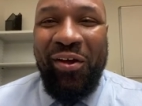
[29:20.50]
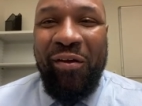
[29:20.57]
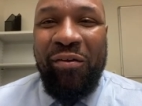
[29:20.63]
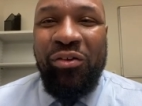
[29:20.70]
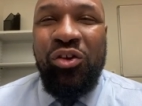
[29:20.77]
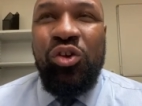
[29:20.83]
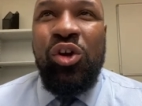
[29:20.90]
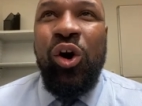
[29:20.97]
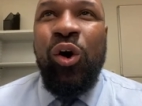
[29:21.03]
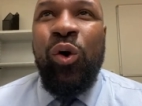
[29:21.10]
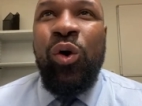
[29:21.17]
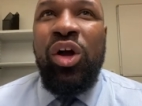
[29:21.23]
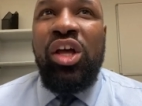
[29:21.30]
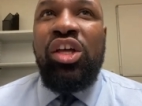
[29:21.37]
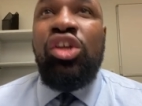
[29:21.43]

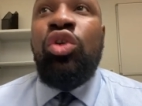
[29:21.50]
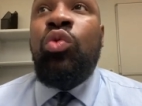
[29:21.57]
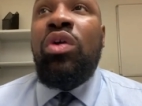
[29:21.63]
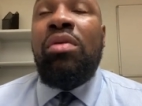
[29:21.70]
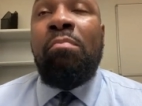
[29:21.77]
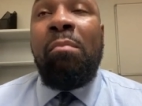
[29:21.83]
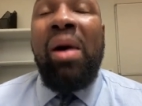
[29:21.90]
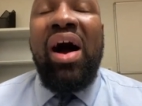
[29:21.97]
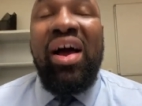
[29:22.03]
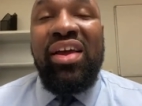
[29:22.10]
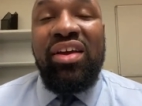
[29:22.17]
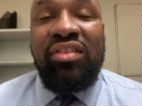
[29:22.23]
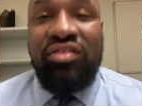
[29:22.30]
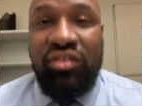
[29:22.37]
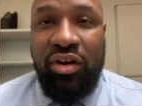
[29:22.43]
you admire
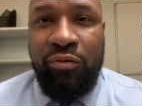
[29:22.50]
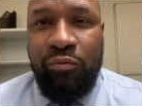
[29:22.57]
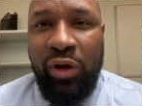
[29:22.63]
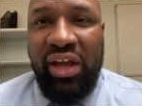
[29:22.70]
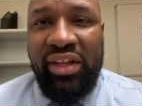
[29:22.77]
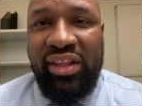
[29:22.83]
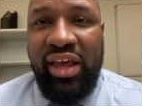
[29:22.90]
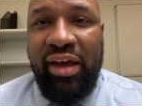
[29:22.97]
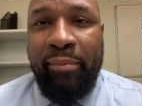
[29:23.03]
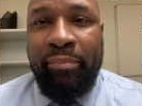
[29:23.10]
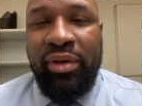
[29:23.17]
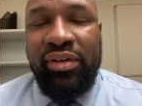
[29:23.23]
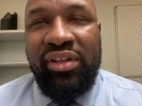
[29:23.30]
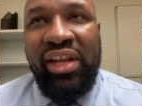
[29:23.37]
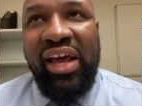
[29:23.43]
stuff like that,
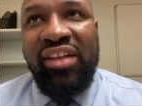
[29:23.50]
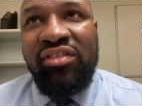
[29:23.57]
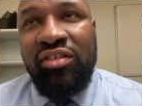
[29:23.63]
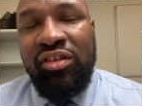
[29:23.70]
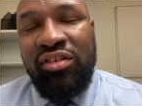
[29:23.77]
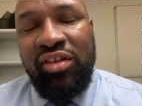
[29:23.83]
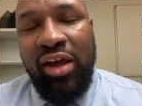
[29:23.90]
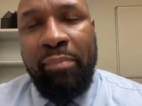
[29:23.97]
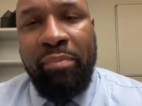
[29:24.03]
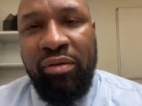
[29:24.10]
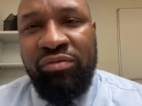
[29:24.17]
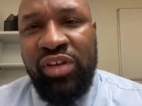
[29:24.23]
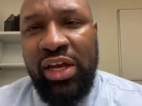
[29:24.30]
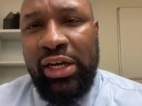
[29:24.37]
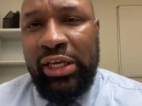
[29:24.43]
but that's the type of
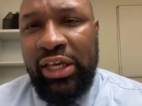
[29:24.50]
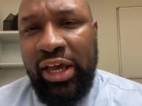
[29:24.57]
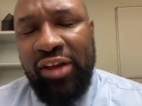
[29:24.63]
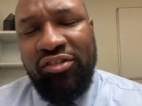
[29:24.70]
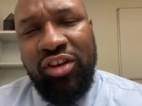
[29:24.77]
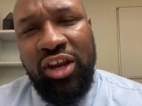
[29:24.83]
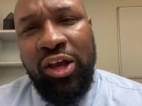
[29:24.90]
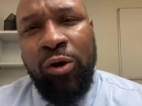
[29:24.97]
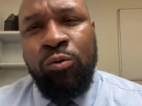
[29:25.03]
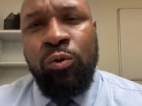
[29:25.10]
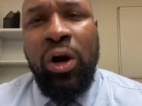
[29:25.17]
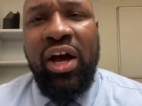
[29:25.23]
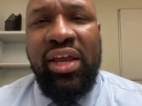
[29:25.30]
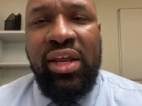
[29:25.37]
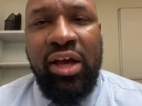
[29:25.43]
dedication and
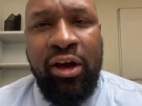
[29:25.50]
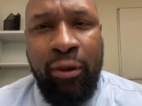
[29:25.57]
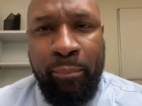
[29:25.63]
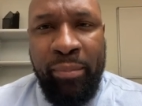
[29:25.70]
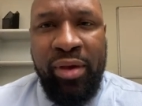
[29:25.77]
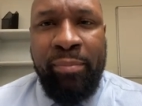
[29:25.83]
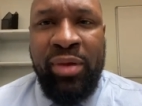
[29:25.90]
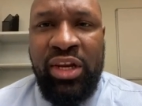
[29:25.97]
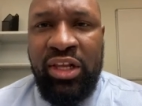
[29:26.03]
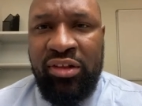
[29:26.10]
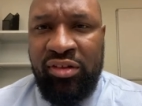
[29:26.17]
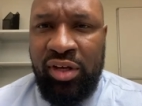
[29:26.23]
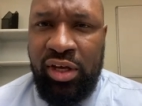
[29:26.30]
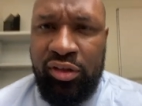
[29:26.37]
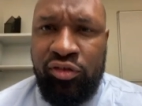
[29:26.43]
grind and commitment it
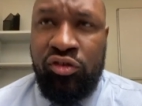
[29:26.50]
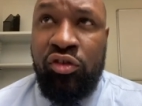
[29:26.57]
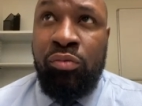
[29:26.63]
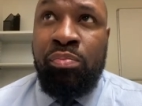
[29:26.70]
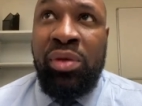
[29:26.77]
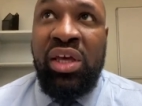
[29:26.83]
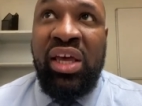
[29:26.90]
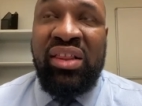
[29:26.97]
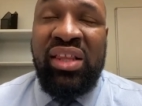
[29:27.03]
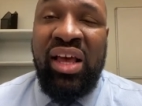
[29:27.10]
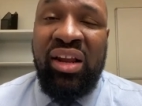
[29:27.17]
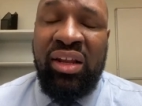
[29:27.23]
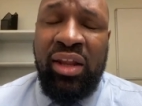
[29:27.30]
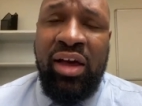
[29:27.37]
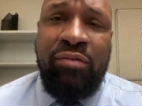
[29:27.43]
takes to be at
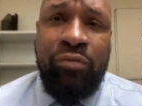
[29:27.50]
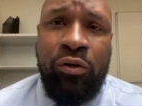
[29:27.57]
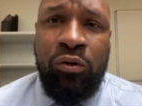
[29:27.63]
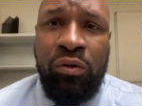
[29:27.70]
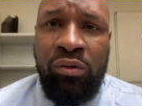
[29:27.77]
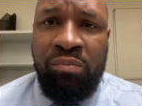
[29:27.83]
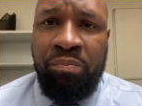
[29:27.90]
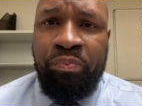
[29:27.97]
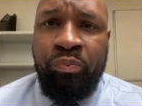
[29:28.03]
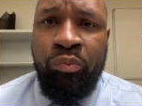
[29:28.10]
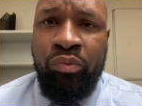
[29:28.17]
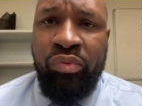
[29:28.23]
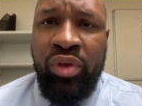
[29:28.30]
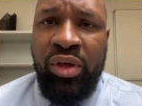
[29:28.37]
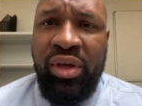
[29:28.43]
that level.
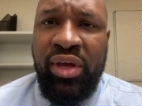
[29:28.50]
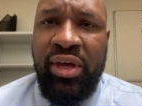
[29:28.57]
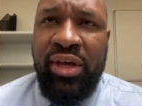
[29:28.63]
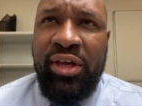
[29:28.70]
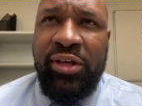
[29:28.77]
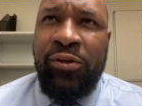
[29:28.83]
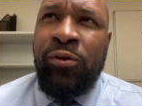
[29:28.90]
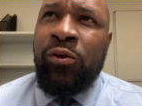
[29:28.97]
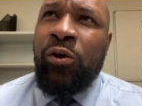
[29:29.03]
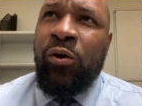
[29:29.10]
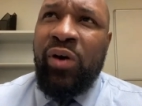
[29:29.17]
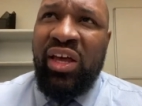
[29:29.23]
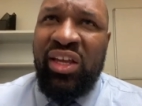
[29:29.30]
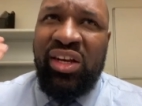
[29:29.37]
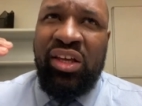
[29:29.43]

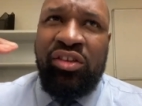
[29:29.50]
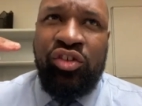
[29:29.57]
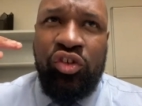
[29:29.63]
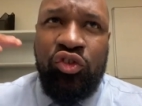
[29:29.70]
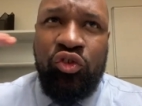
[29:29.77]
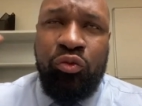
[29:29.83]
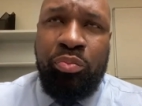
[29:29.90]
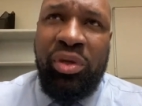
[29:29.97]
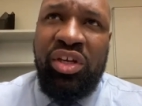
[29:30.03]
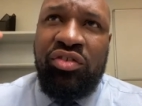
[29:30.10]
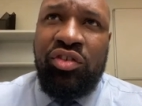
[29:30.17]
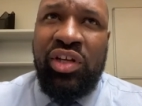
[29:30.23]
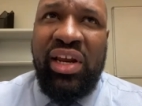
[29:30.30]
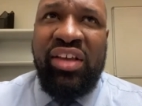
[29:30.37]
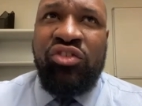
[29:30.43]
And it just speaks
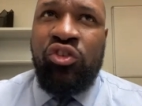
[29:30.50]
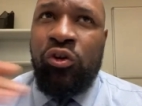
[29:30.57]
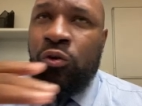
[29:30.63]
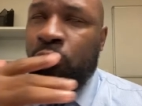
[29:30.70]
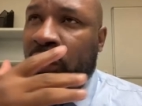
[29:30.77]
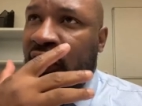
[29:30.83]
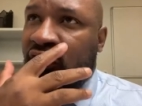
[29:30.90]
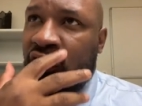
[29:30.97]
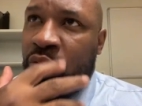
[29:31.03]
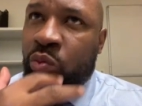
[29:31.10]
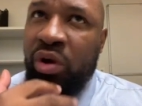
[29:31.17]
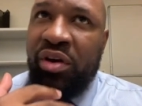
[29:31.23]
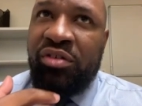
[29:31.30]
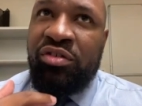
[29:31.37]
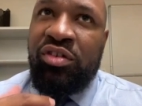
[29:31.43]
to that generation where
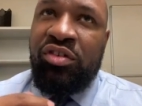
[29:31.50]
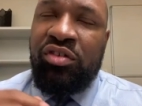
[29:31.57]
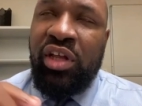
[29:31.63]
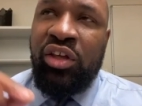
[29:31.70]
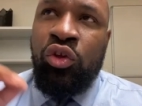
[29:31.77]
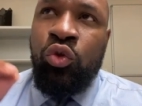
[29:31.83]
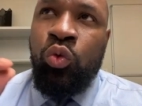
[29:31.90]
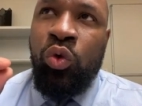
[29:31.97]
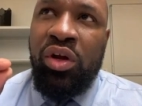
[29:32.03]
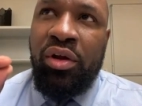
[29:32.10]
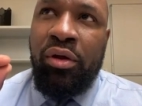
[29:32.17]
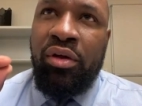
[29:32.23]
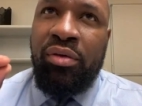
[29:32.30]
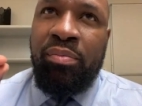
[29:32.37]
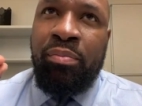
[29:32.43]
it's just like, you want to
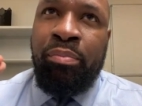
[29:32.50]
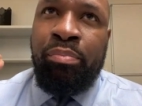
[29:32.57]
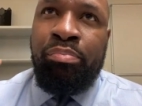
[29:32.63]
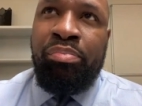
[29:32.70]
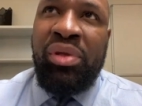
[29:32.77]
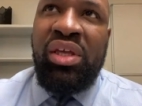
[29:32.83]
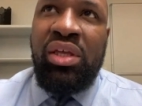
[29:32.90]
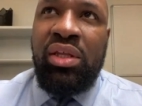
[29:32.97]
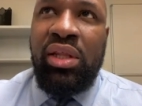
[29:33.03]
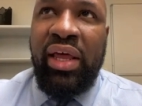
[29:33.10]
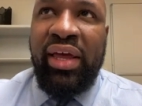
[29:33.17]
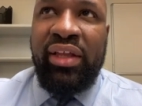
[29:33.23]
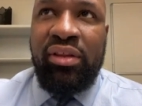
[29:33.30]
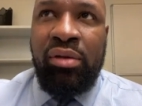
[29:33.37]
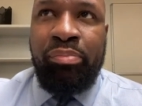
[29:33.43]
be
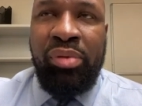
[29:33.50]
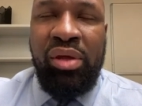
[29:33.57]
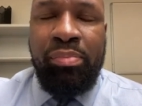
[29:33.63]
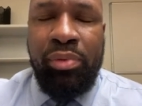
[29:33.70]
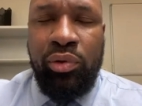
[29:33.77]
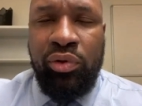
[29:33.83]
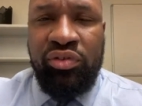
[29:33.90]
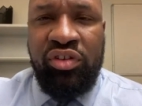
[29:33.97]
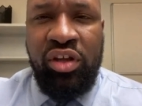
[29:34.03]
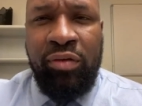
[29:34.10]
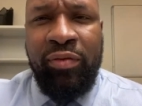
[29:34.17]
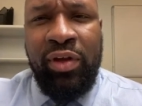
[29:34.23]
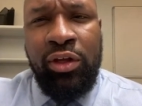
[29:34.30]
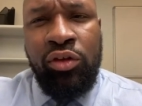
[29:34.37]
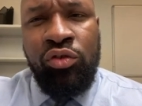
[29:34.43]
like the people on
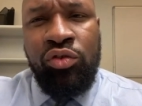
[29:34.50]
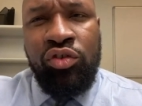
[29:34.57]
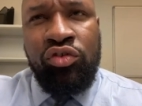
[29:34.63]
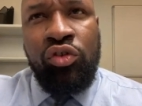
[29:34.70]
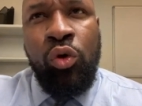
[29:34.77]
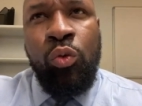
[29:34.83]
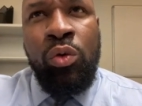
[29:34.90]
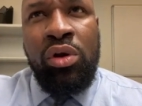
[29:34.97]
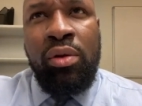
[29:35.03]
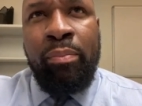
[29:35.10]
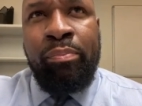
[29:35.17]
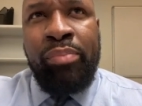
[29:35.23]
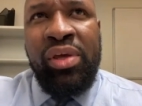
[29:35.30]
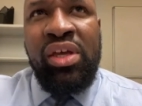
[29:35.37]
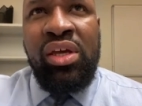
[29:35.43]
TV. You just don't want to
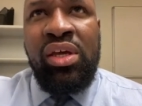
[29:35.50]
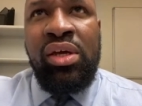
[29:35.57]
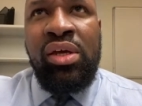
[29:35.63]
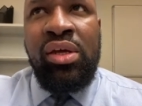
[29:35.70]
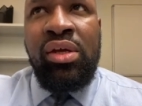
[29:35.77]
be,